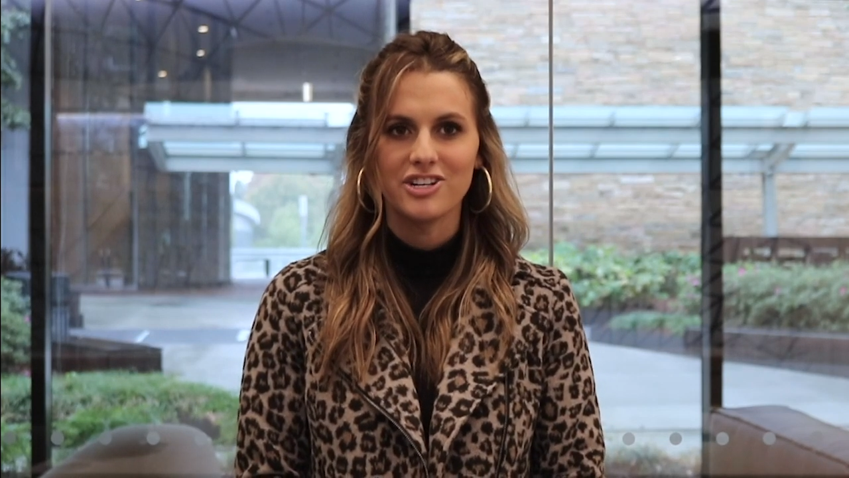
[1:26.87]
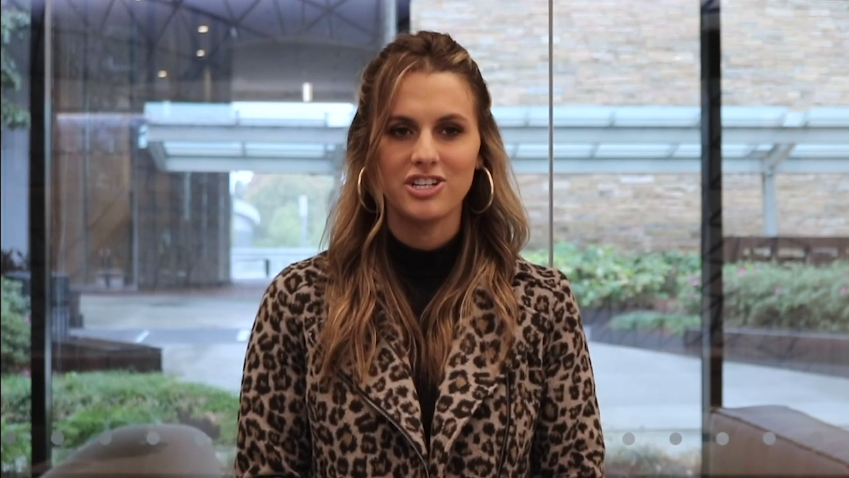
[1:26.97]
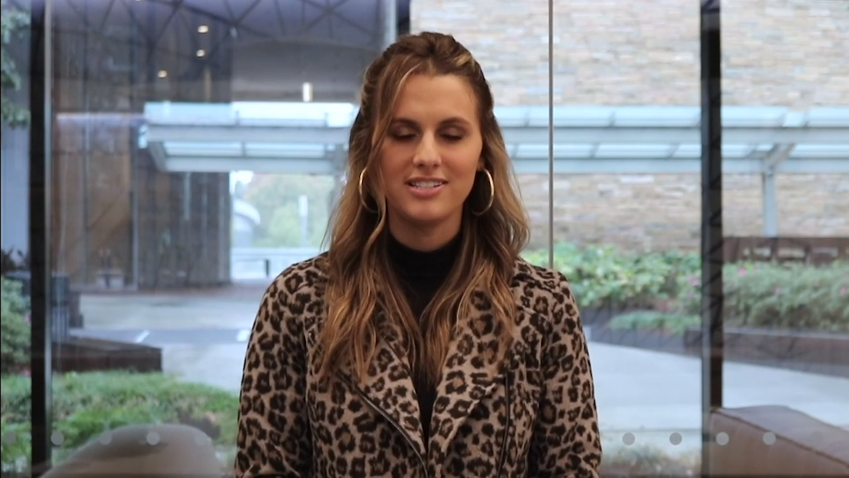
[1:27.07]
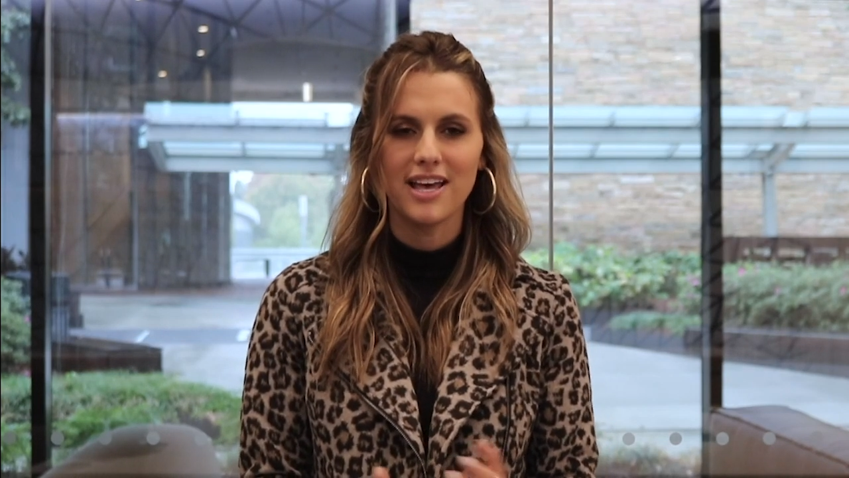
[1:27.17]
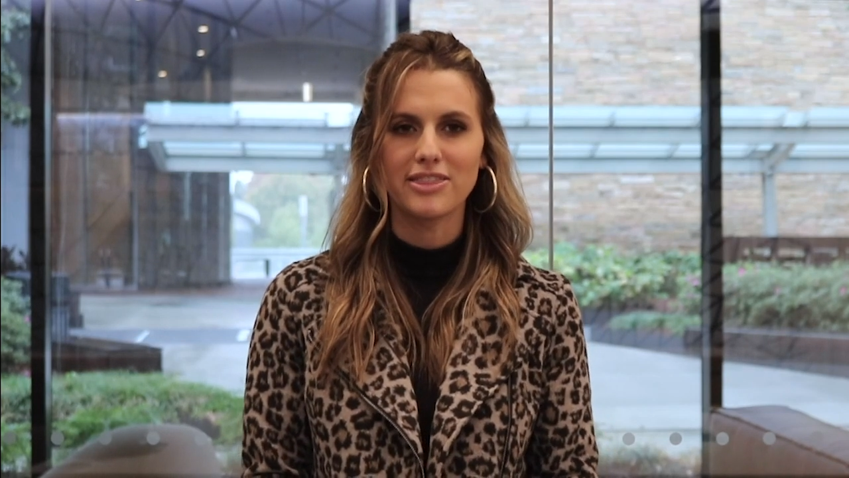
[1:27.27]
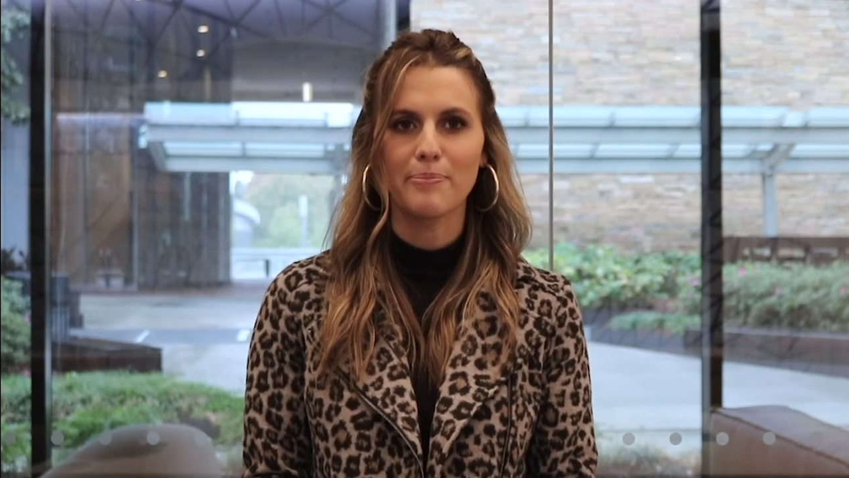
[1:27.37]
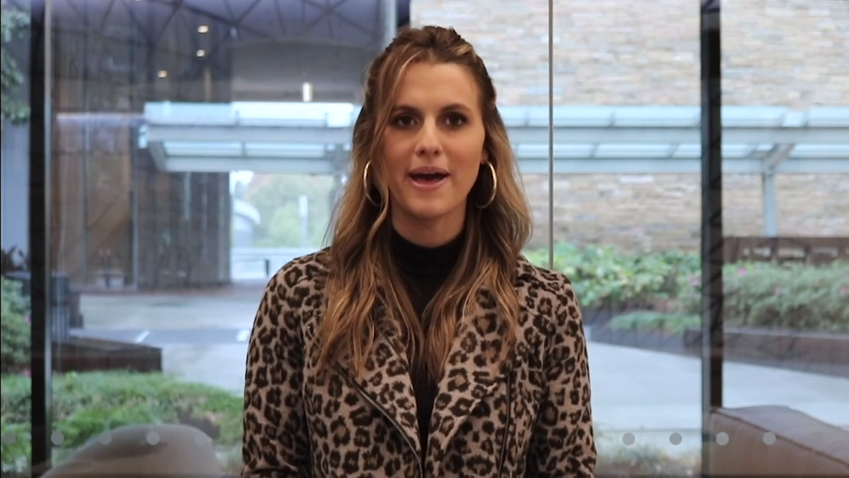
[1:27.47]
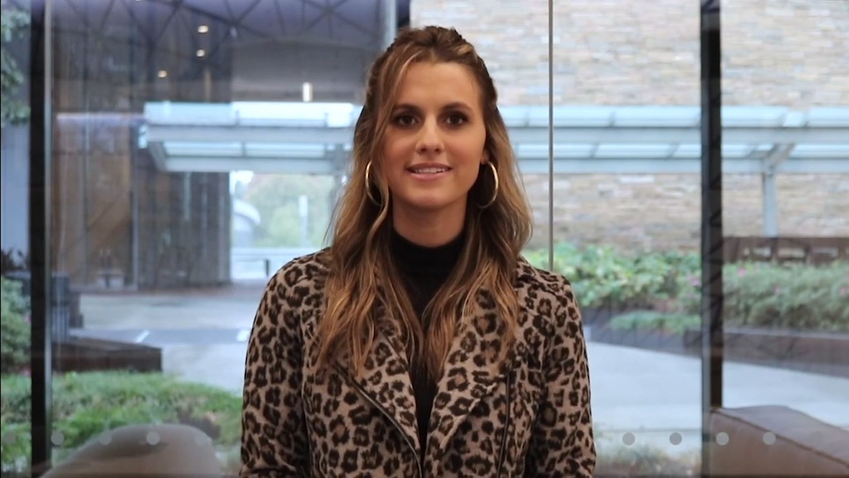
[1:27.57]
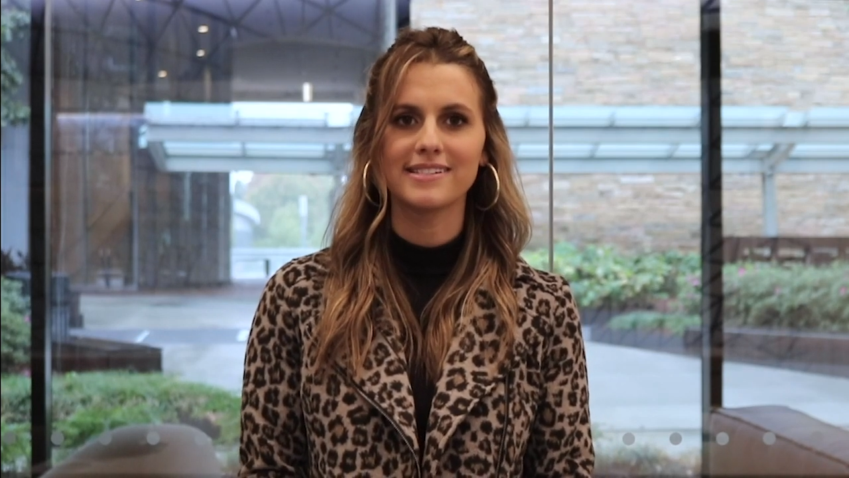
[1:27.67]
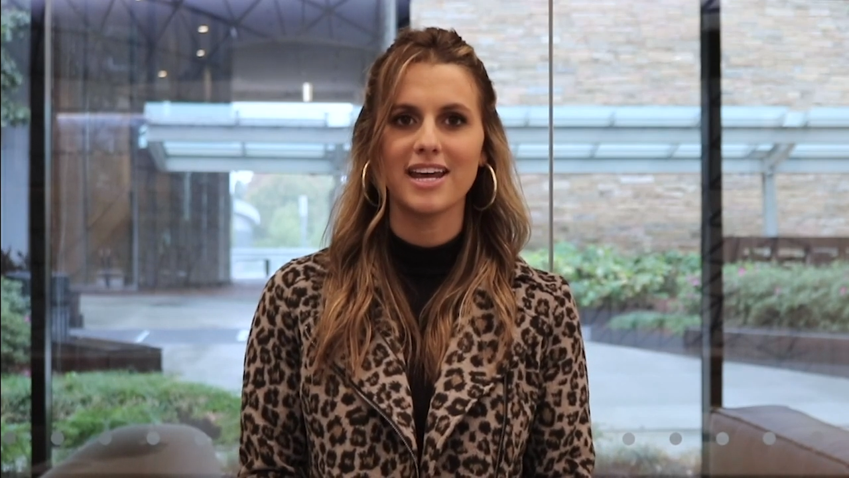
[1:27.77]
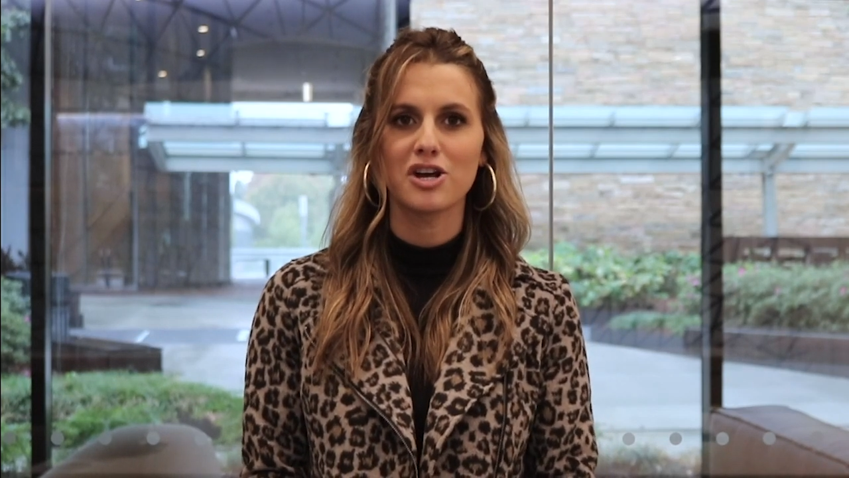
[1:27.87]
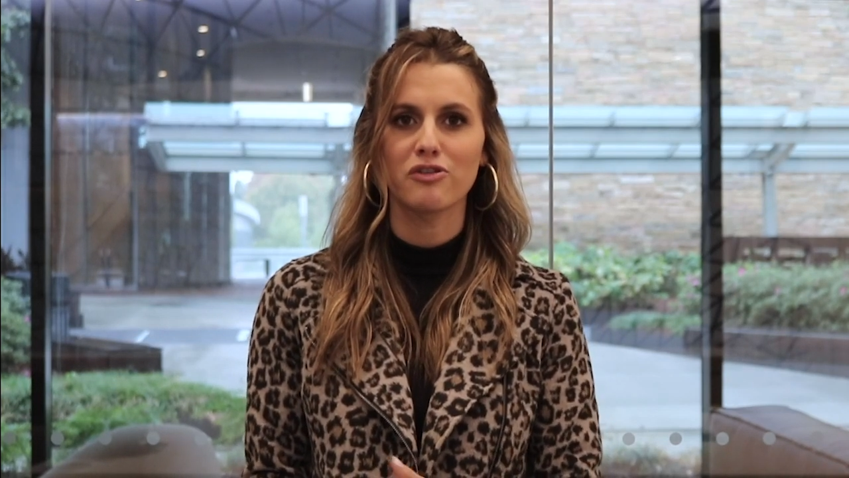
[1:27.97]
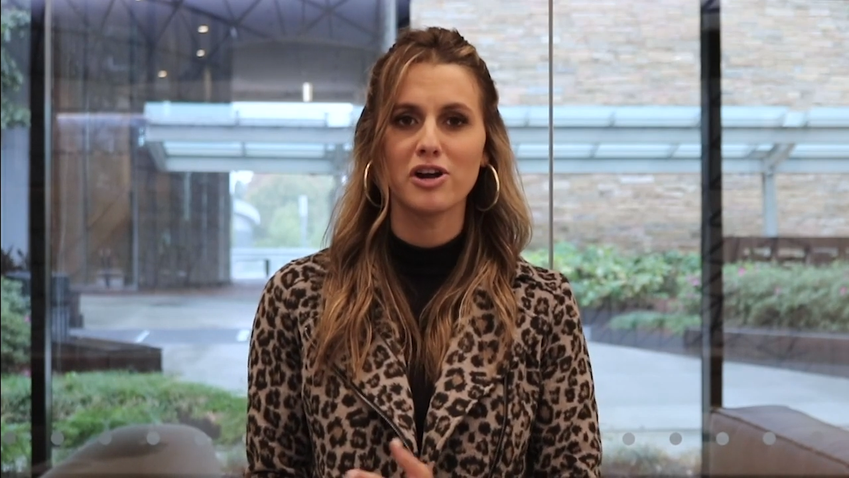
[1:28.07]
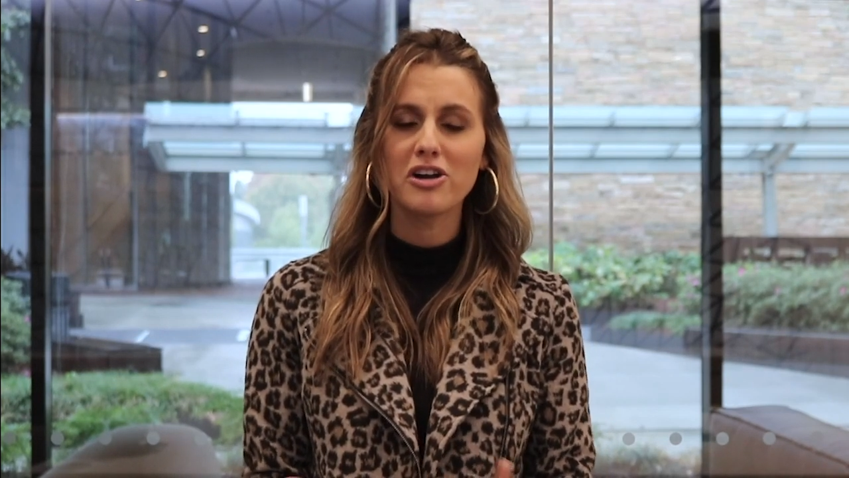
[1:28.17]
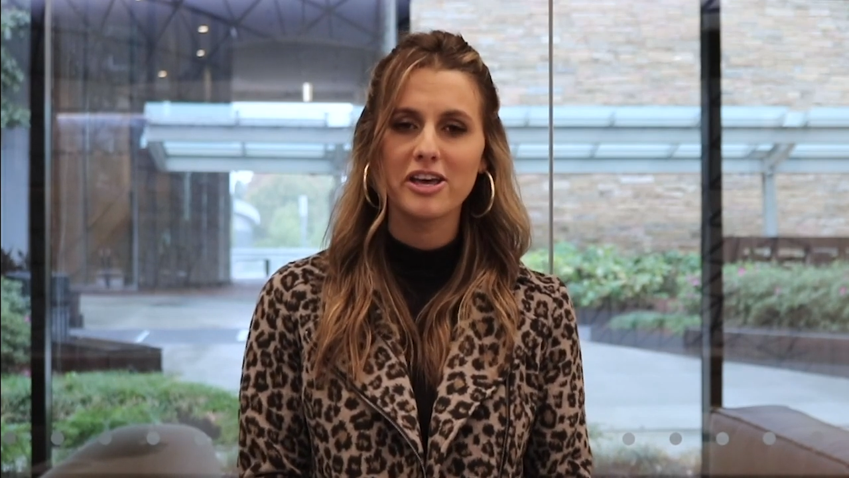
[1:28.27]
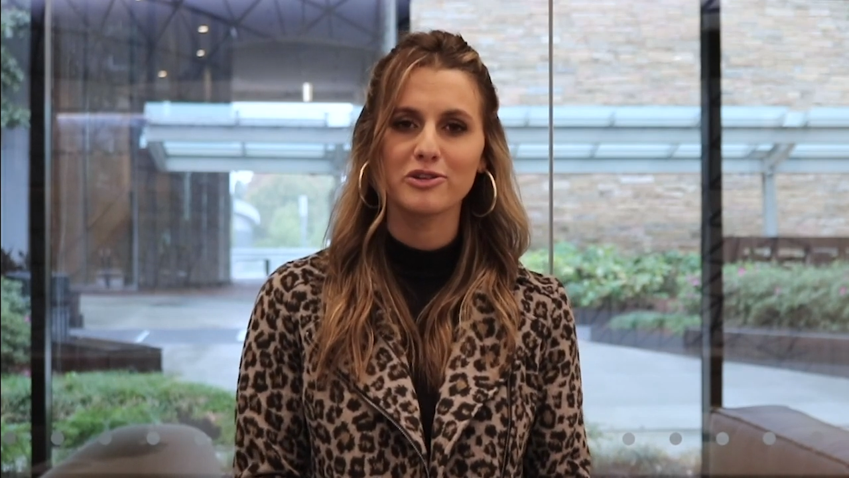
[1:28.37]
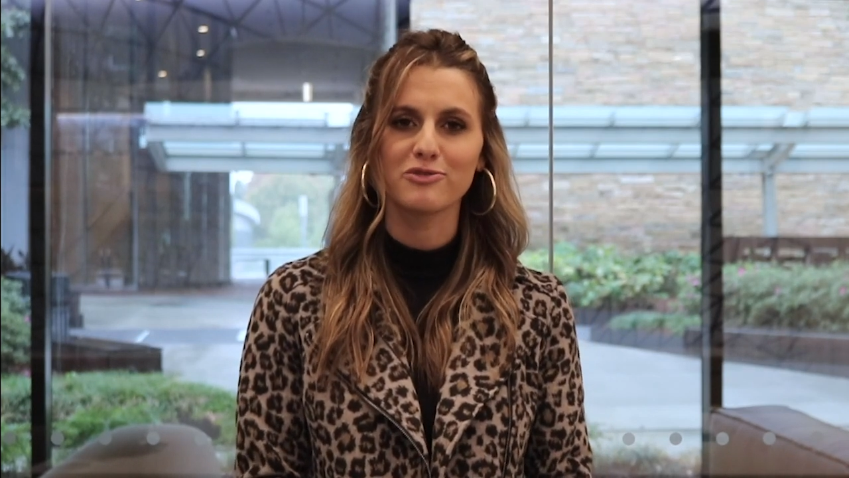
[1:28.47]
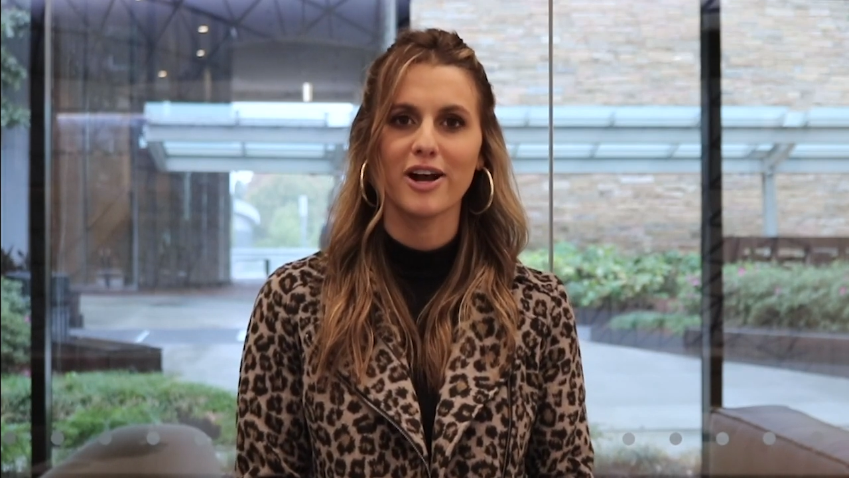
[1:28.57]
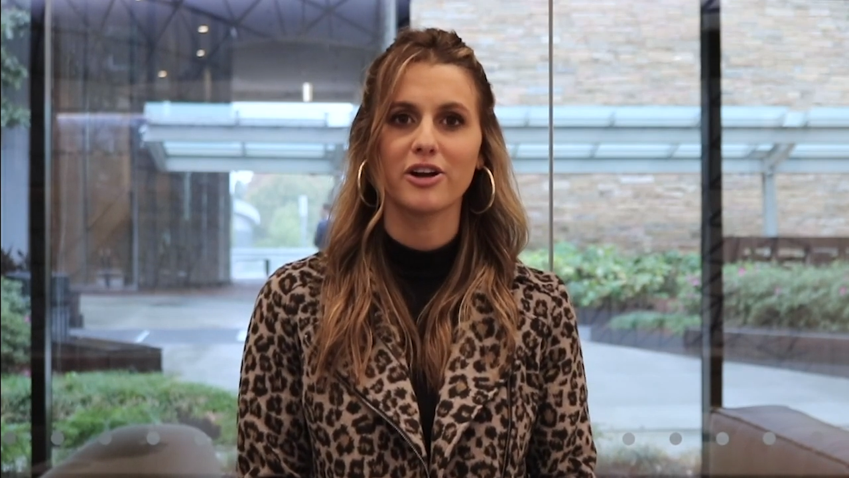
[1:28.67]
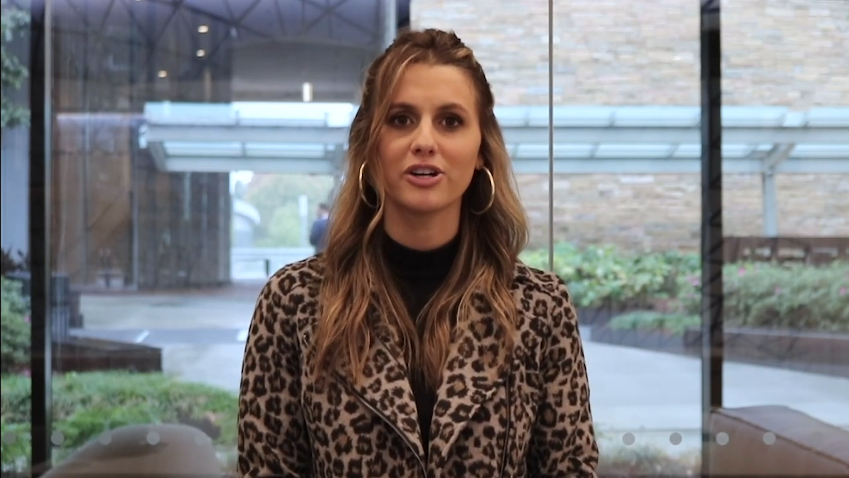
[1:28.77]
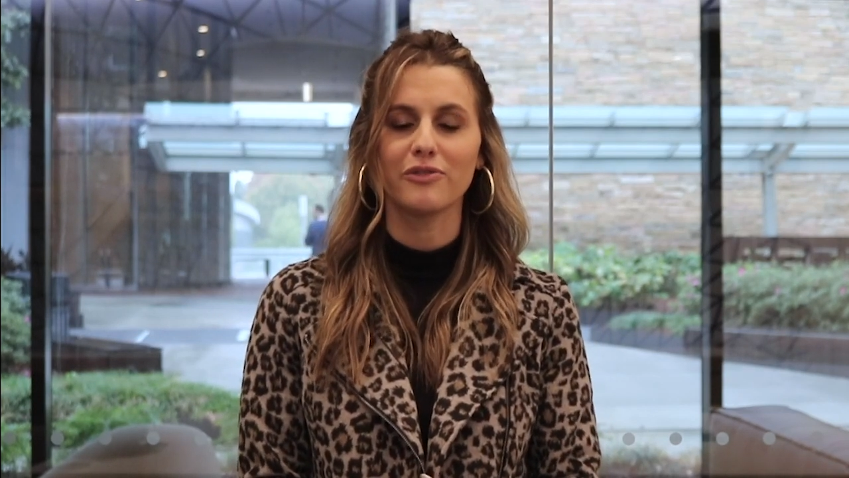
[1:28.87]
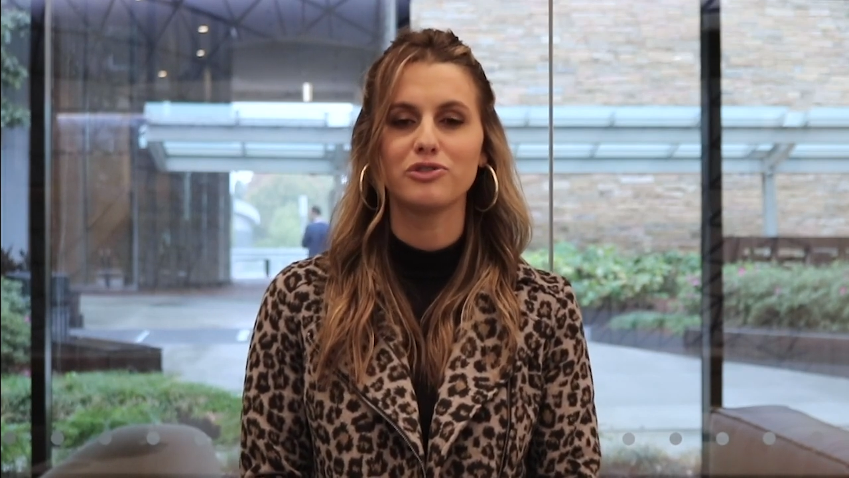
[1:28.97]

She set the Penn State career kills record